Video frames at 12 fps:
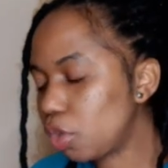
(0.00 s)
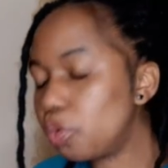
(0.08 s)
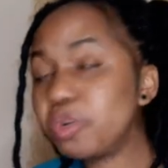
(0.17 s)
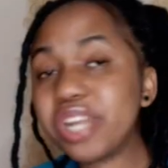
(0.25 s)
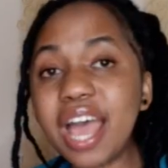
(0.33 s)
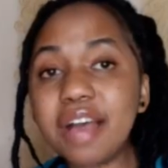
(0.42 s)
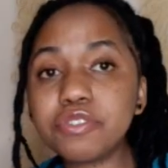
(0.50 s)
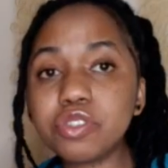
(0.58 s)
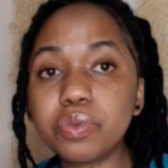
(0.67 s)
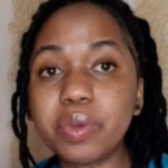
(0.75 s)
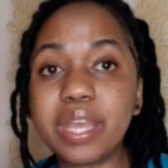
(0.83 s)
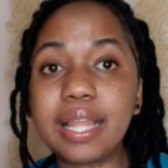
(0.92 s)
would have
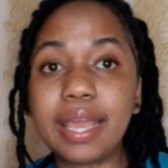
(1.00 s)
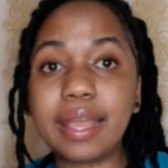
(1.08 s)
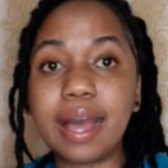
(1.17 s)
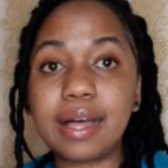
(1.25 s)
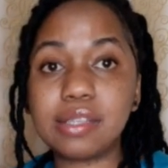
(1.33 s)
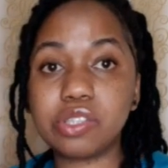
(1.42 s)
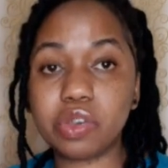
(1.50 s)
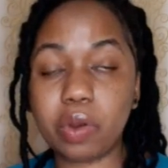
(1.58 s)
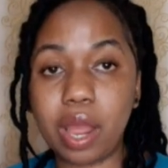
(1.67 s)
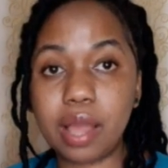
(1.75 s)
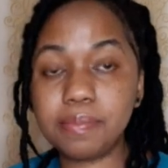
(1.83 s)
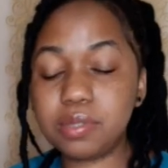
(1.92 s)
to wear like our
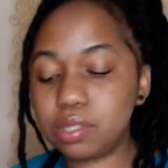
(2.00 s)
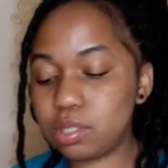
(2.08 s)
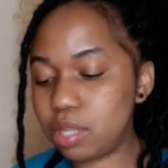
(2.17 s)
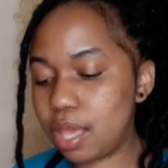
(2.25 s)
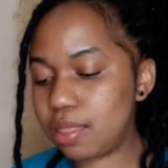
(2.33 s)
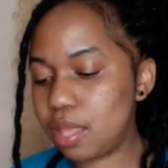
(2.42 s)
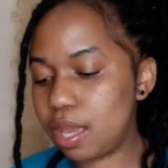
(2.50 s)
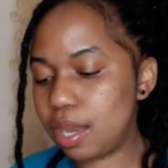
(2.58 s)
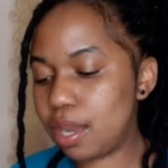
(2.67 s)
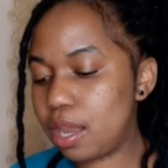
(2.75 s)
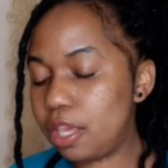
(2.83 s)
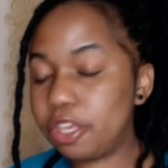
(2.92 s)
scrubs, and then
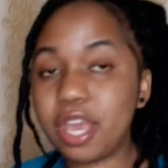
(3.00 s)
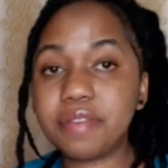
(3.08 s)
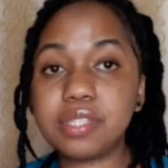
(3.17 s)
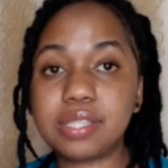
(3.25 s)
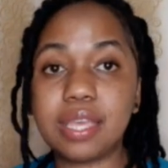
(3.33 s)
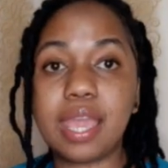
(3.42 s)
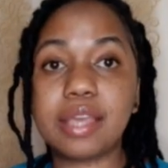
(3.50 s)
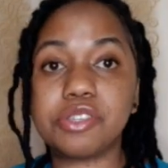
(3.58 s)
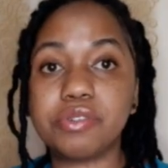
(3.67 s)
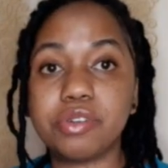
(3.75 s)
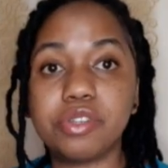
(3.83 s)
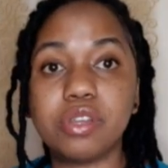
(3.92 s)
you have to take
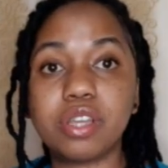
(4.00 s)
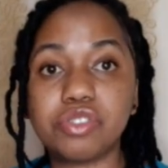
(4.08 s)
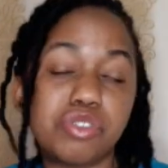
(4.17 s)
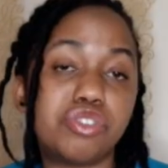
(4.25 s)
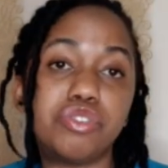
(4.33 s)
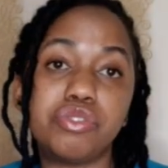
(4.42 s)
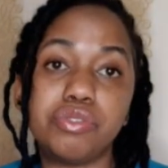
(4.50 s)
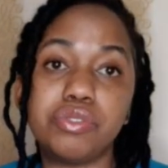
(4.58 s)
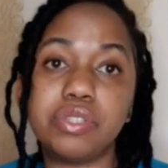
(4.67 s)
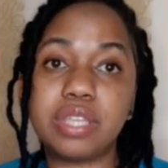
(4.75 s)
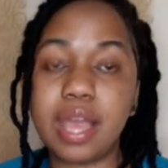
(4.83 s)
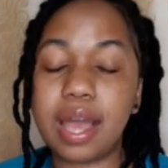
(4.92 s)
extra
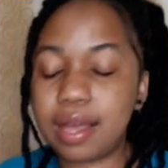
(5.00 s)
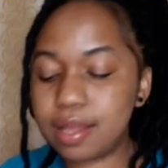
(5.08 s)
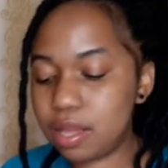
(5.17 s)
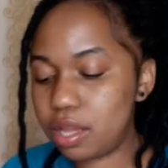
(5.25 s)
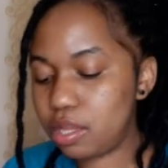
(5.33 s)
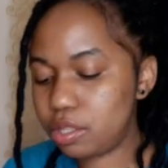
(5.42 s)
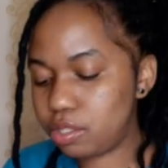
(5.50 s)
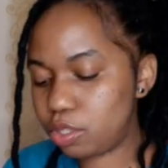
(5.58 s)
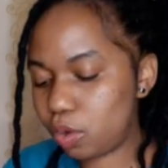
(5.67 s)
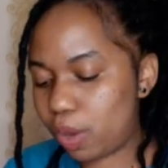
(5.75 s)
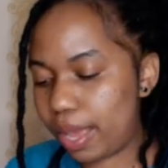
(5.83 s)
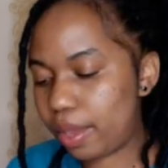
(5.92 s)
shoes. Yeah,
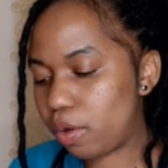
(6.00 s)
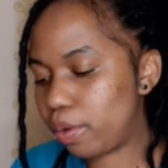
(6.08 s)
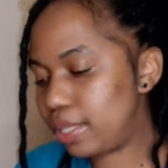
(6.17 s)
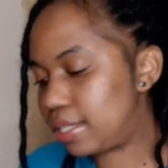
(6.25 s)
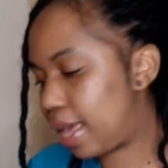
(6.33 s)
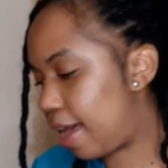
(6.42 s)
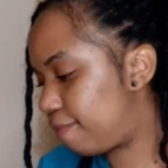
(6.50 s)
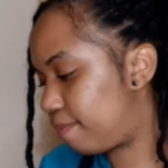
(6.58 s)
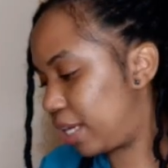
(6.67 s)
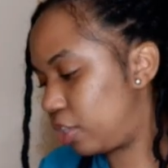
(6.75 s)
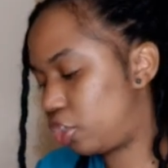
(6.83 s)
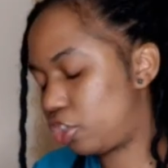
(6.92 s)
so I always have
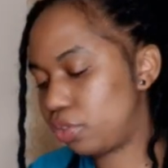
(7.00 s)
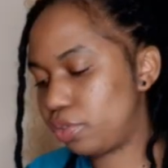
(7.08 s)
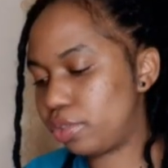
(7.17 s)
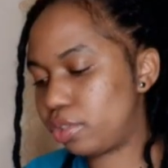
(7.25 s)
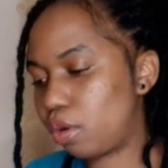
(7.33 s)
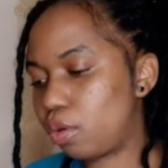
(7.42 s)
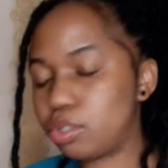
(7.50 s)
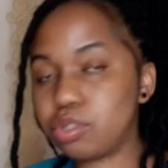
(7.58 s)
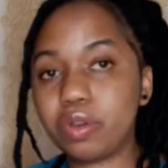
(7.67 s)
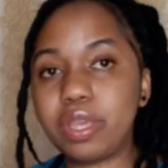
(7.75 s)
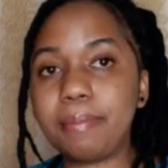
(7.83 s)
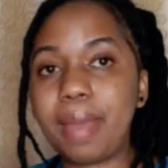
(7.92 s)
my shoes
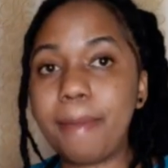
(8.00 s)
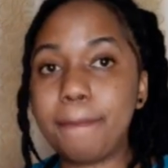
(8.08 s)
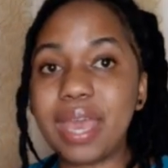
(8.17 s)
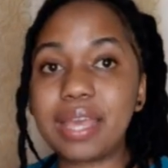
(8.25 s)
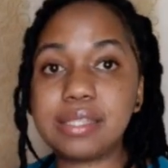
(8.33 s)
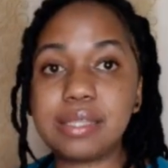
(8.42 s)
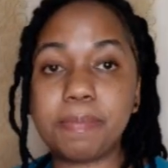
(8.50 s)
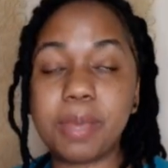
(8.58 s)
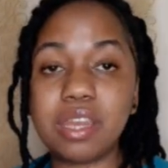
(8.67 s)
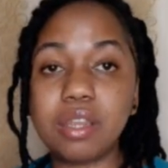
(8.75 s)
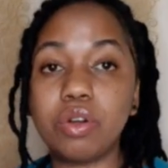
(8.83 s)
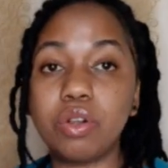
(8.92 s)
also in my bag,
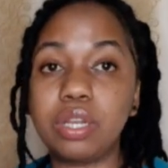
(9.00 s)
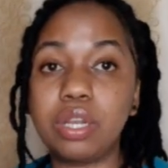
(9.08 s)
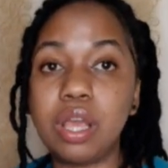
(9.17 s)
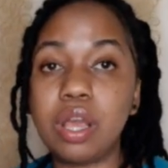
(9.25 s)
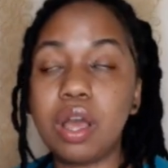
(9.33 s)
depending on